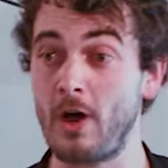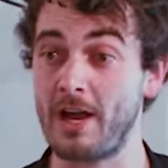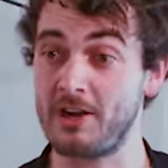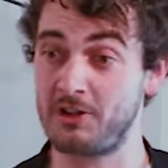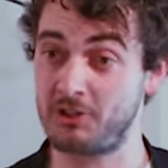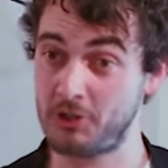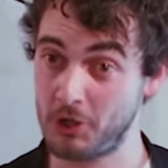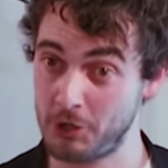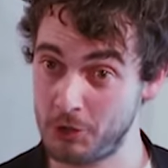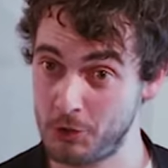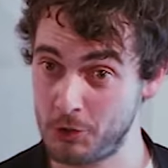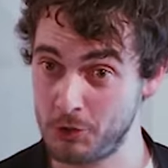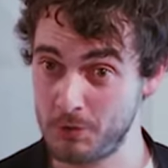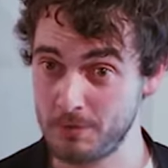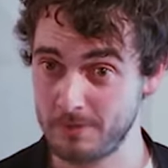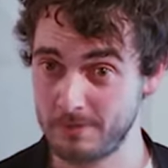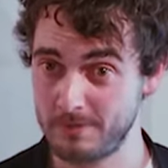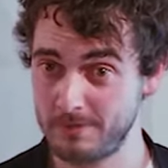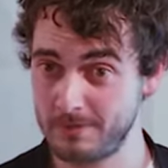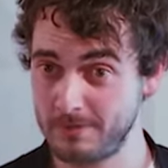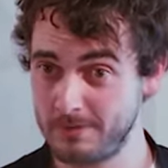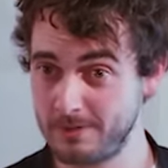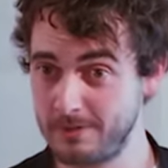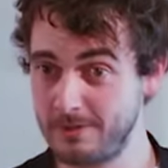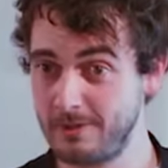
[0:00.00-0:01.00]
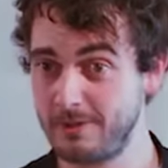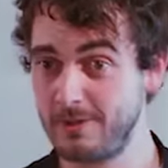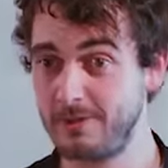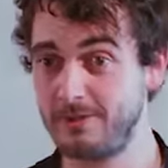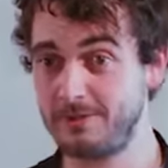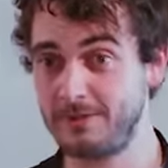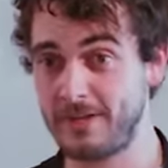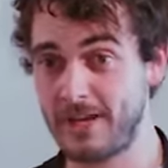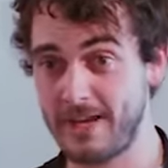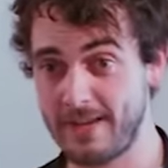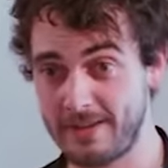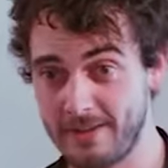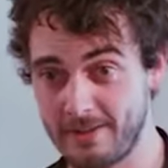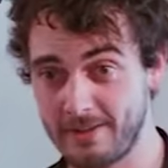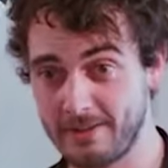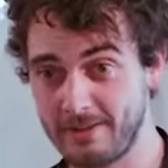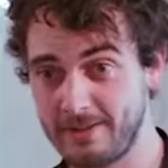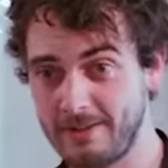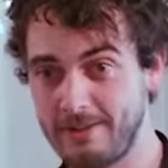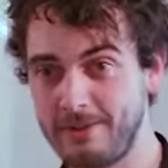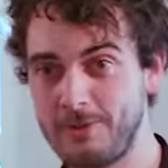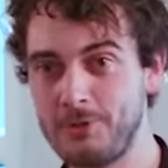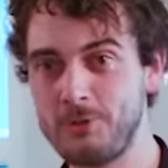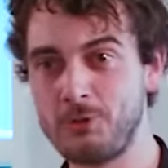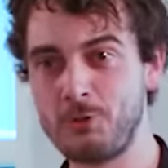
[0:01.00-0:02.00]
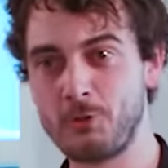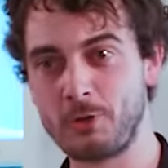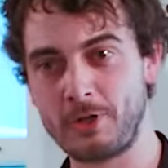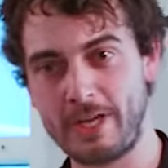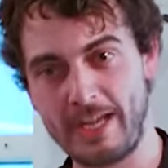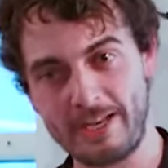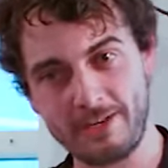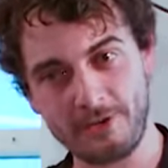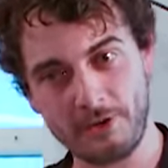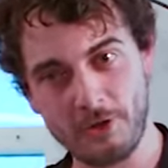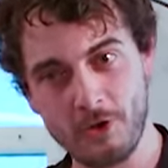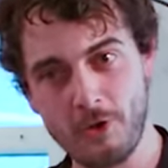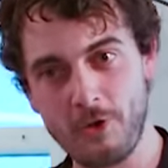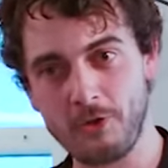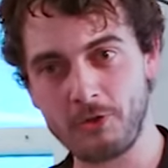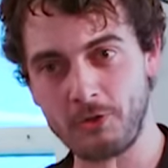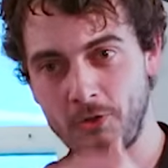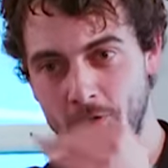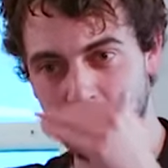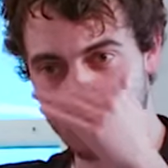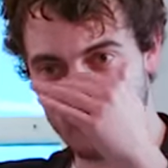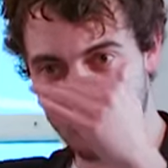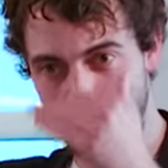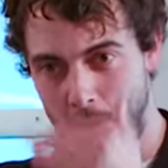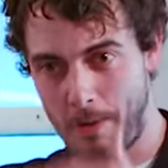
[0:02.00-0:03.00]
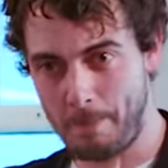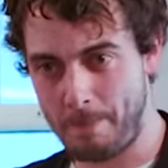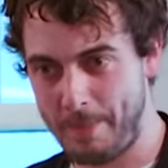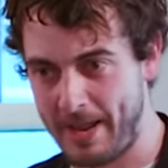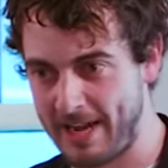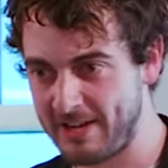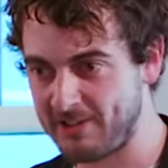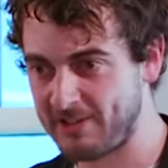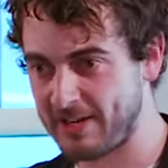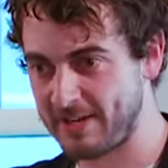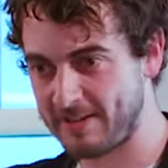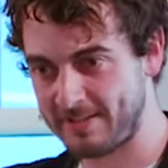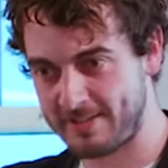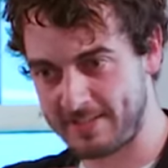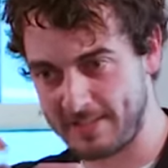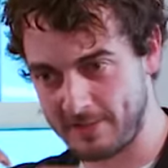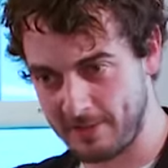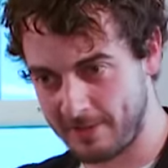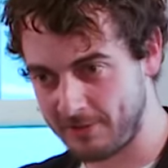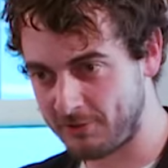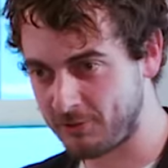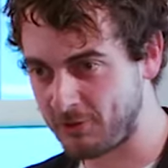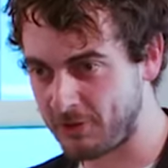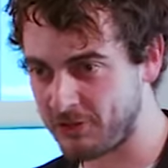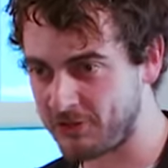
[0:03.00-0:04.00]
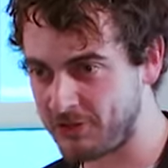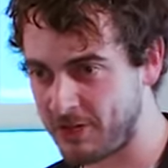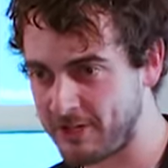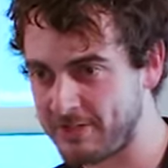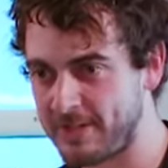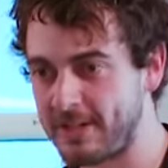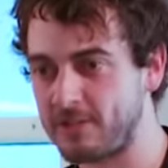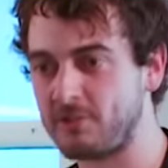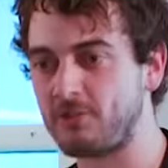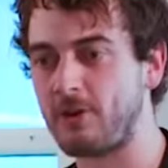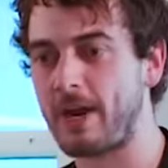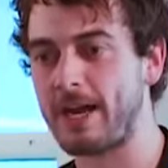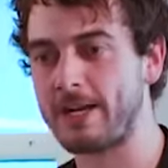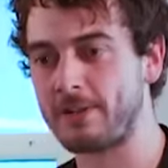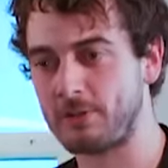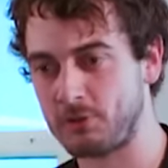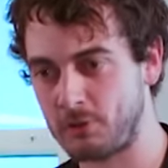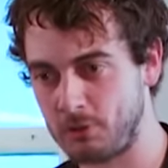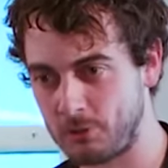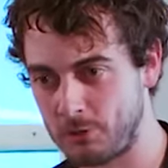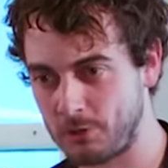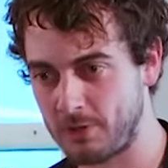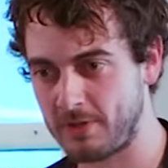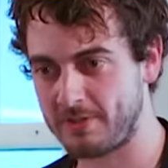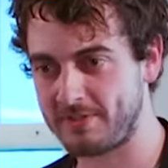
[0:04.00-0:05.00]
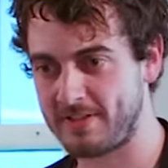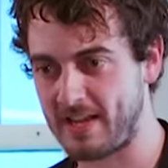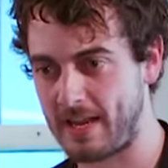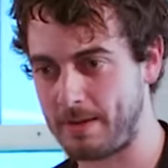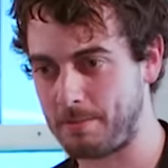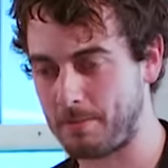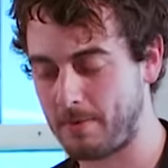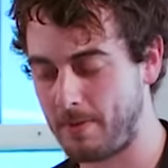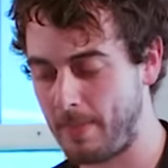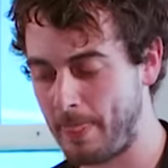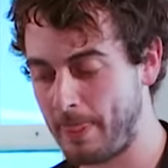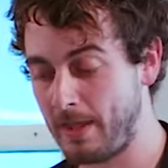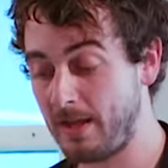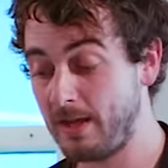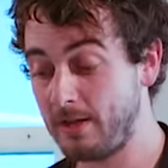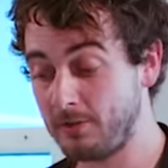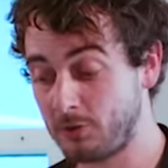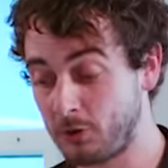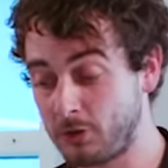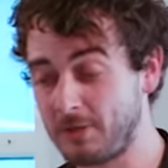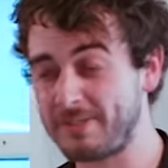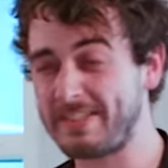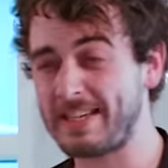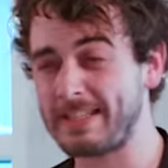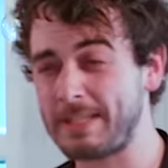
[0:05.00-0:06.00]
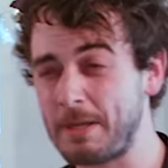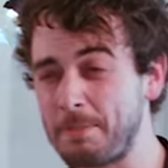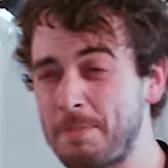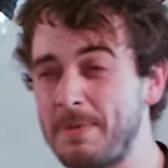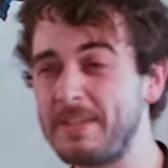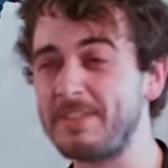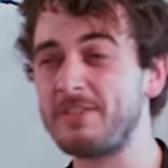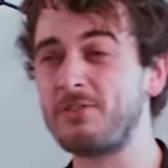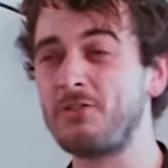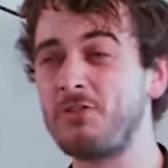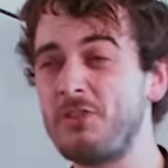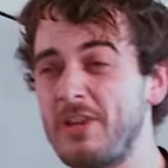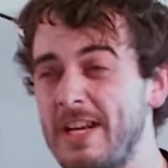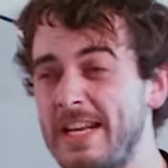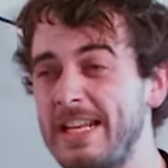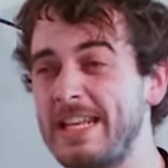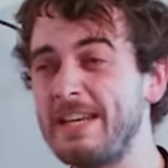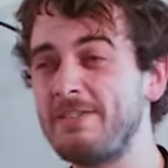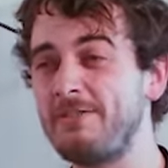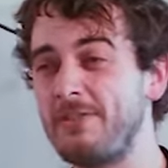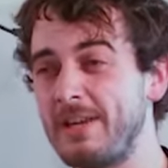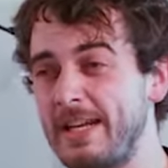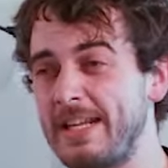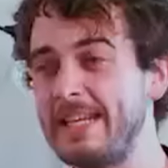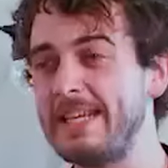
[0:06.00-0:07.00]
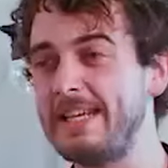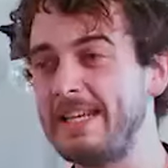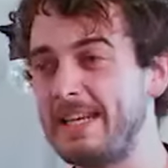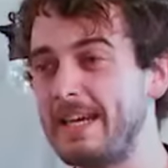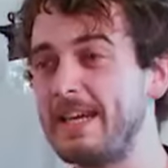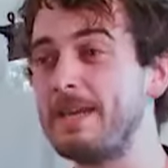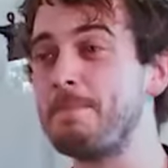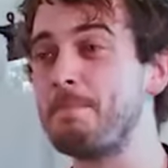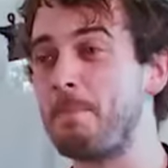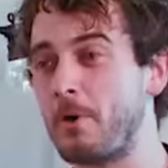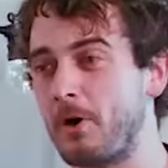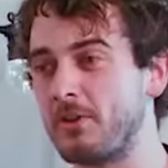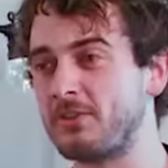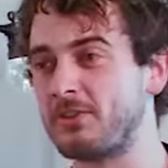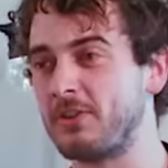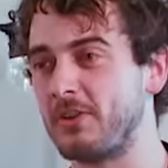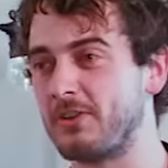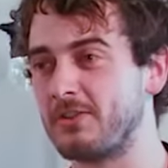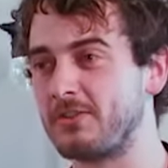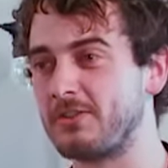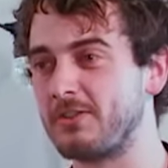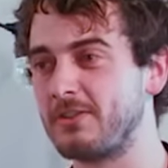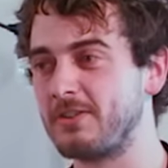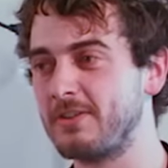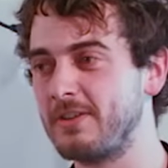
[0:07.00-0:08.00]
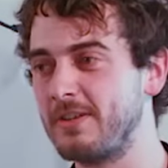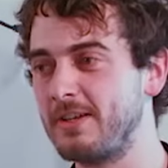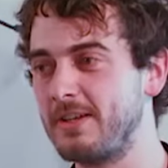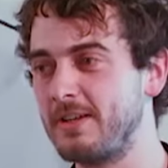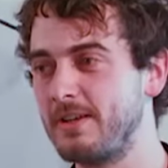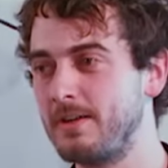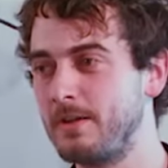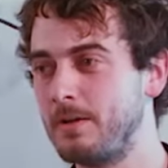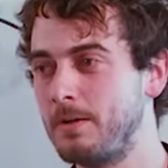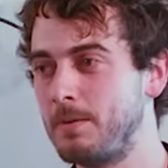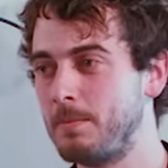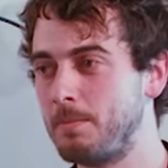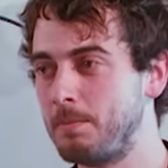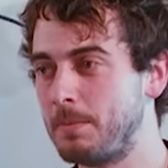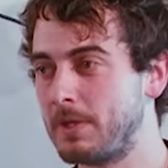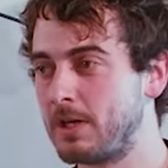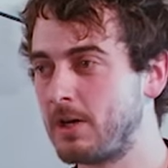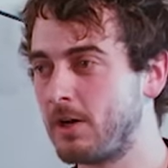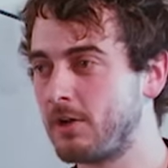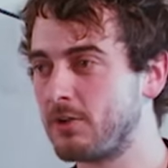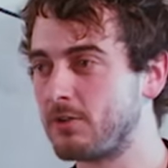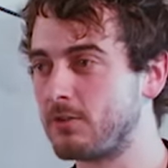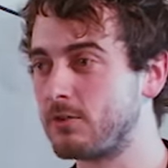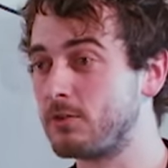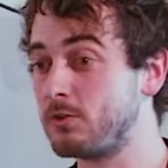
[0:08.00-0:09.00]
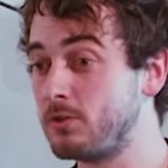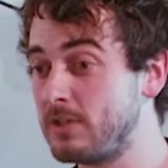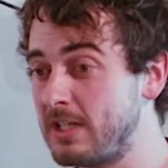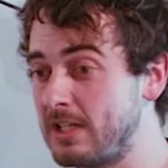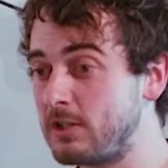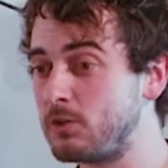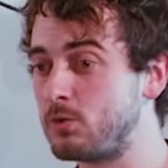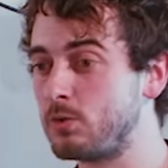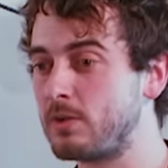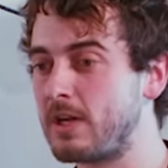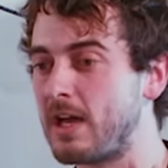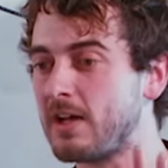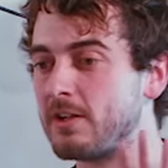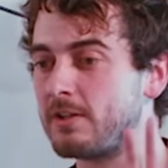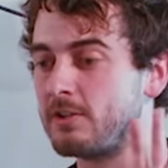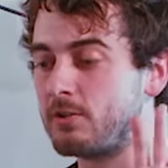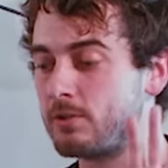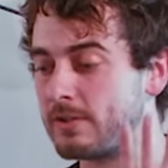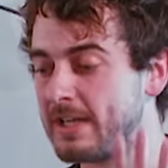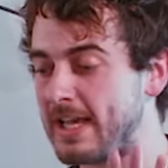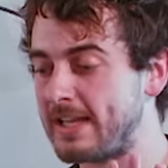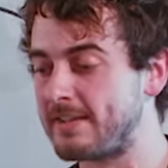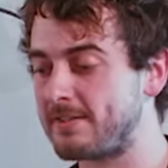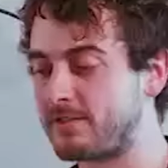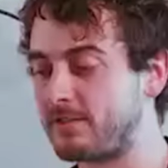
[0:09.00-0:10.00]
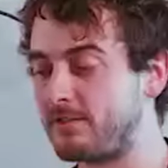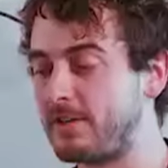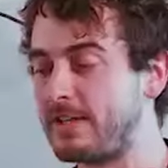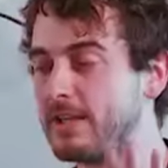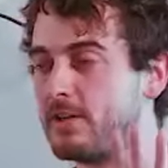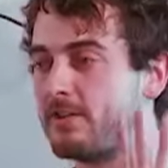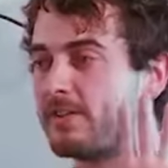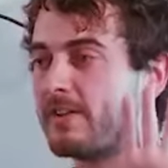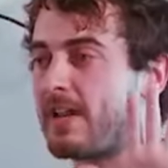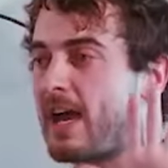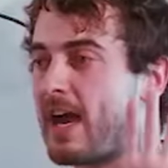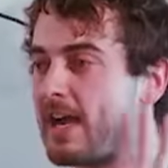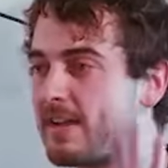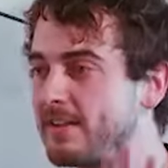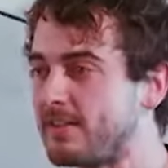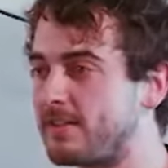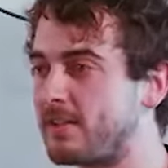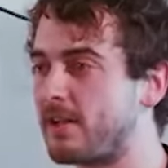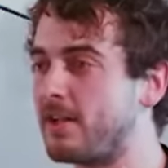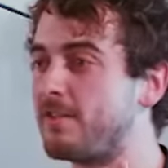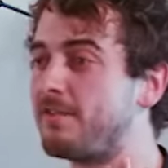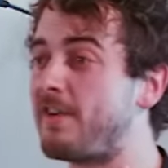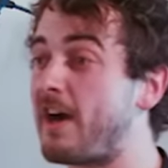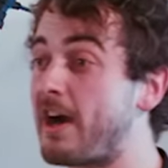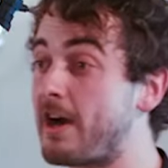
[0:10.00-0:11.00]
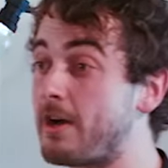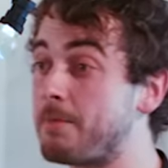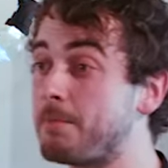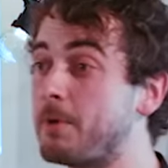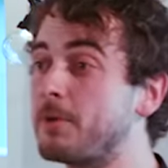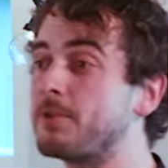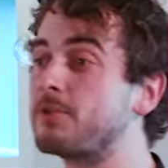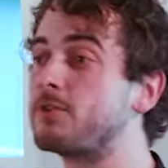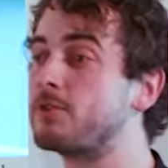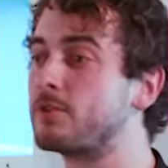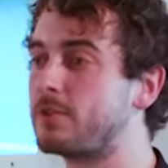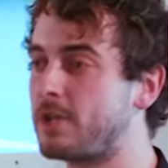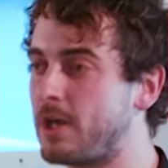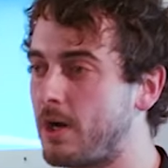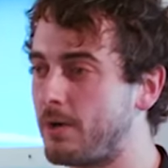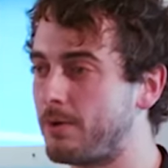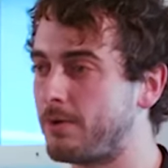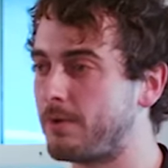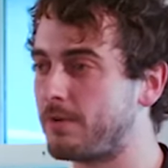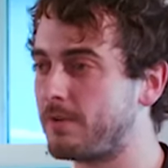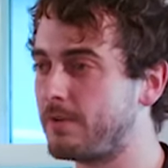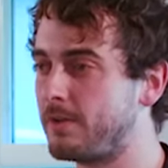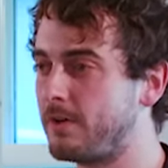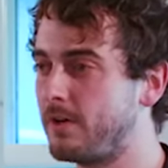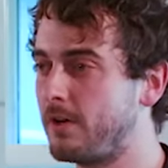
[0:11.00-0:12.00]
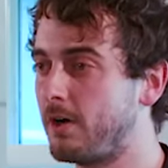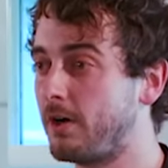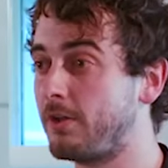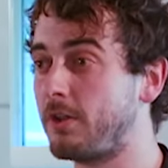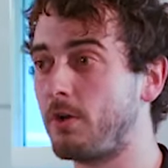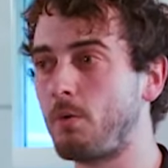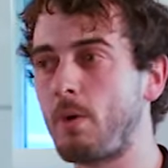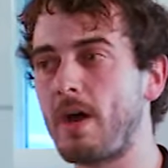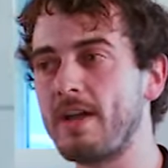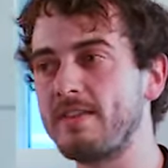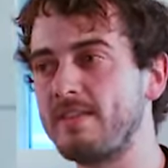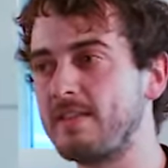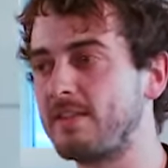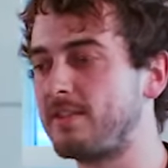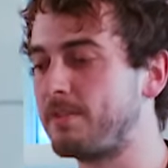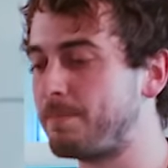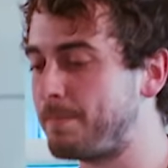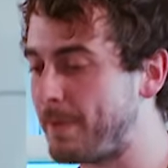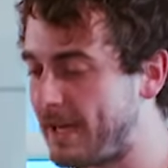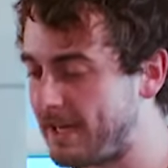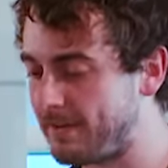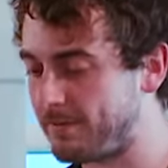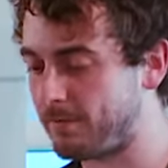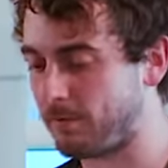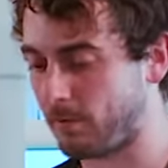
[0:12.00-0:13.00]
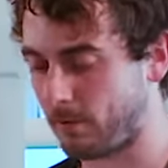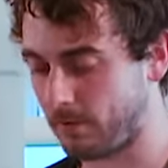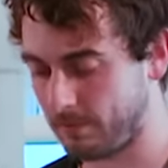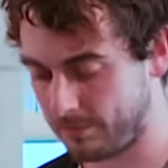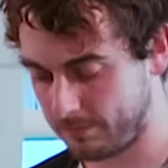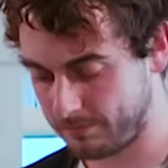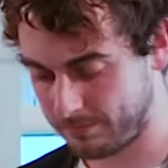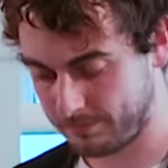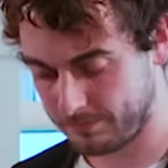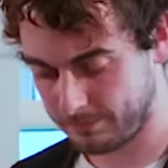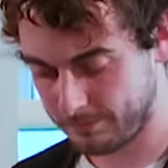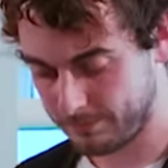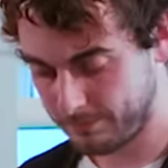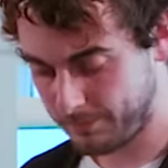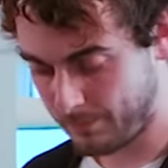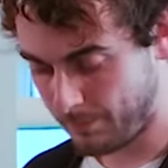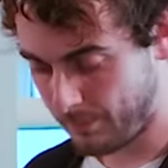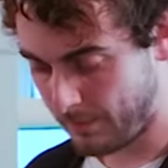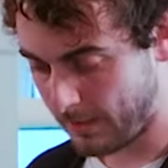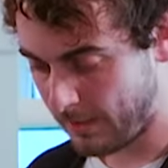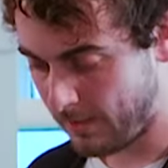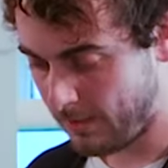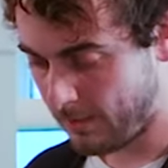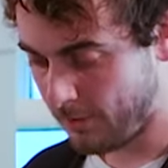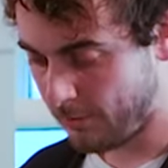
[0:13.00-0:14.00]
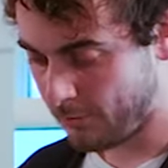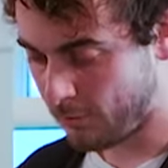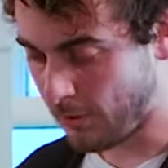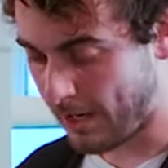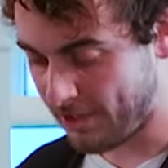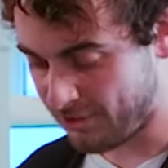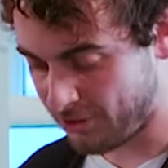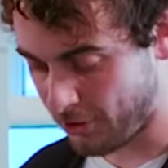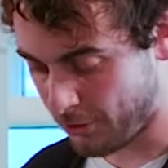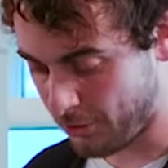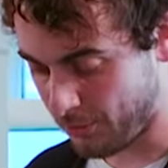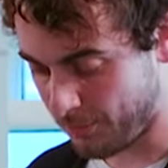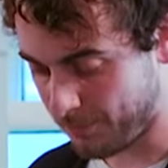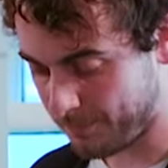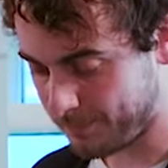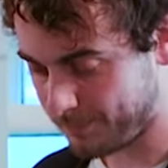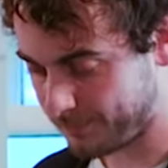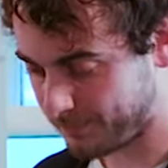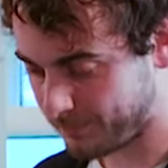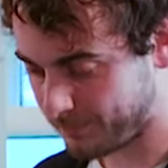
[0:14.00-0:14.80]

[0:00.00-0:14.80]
I show you, then you can go on the web page and see the instruction and try to do the same. So the setup is really, really important because you need to get really a nice environment to code. Otherwise, it's painful. So I show you.